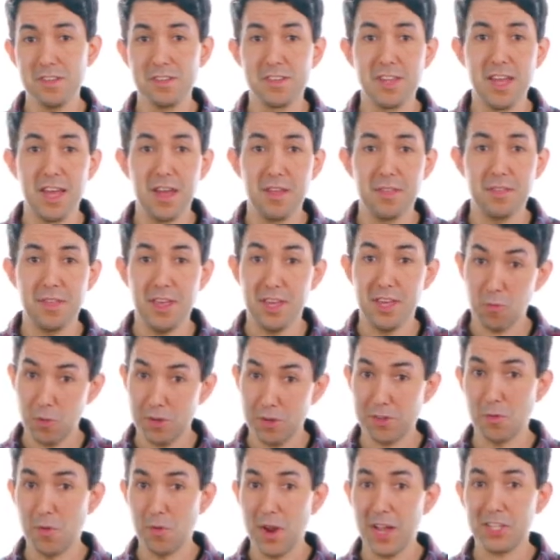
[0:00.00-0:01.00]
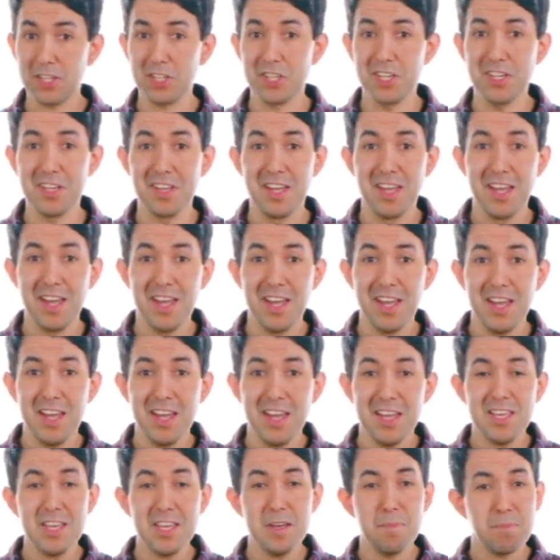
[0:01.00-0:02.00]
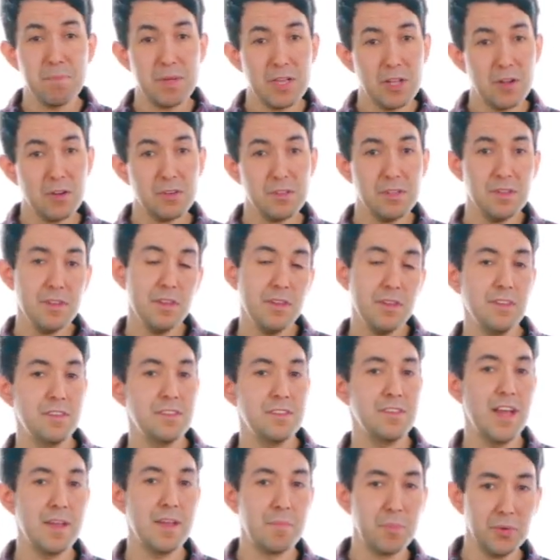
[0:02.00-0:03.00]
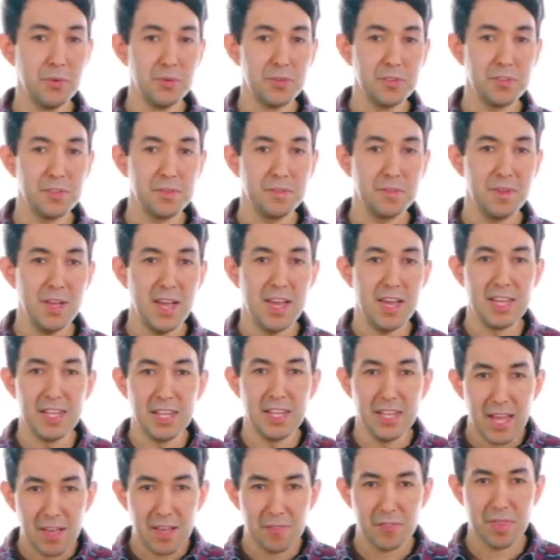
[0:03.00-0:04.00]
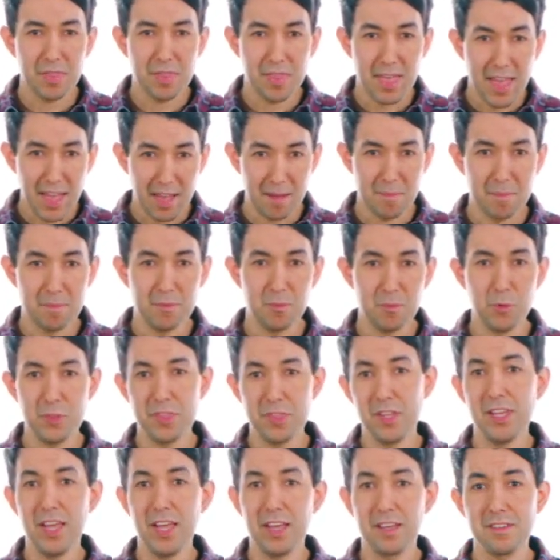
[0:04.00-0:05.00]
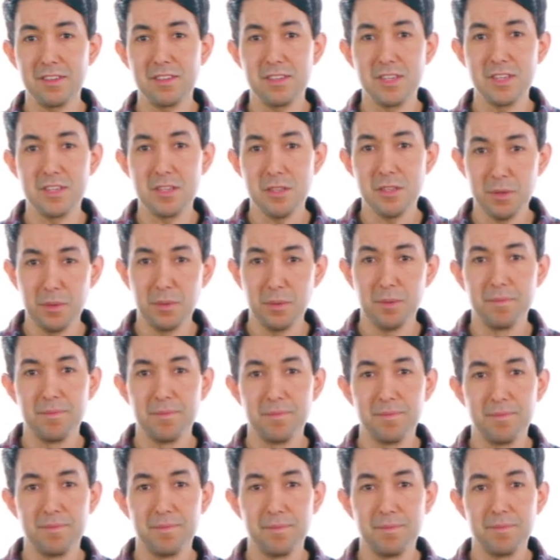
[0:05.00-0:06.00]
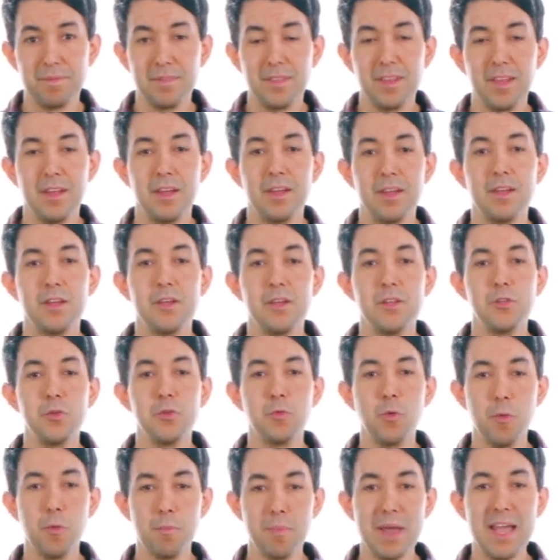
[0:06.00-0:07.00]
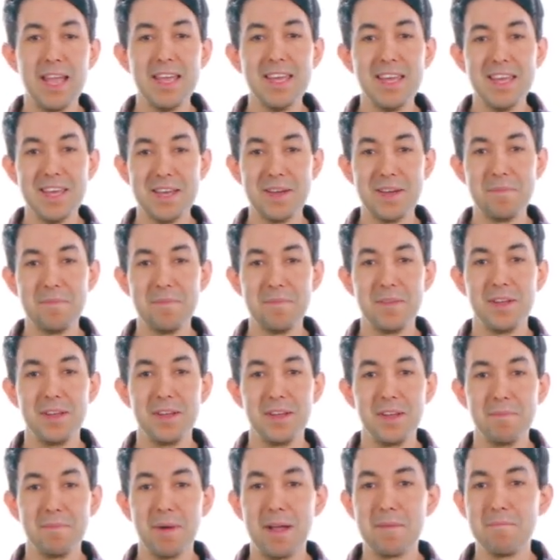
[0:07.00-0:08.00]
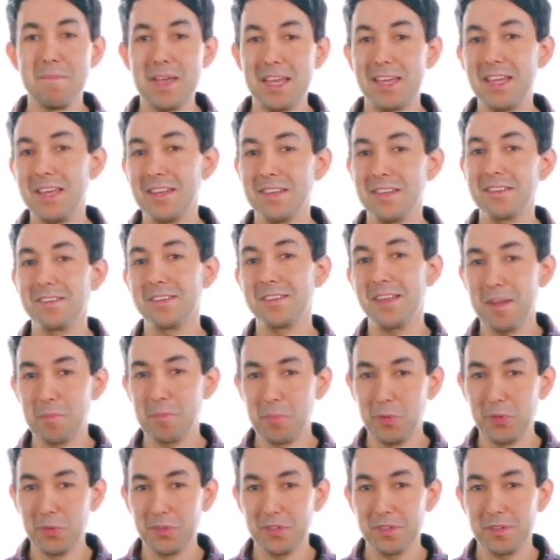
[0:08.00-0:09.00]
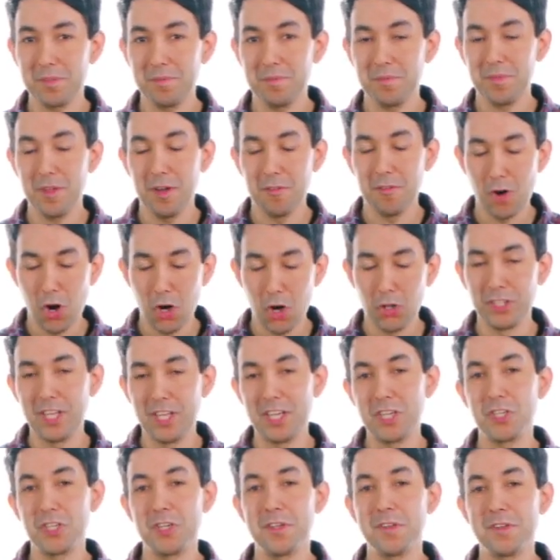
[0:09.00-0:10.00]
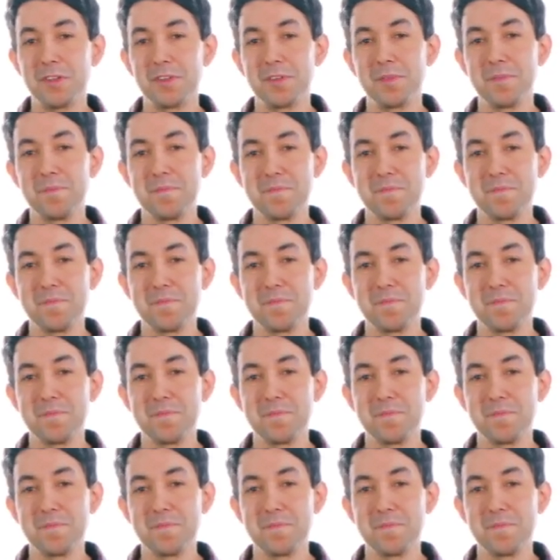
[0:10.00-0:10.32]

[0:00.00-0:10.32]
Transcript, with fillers: death and resurrection, he appeared to the disciples and left them with a legacy too to obey him by making disciples of all nations.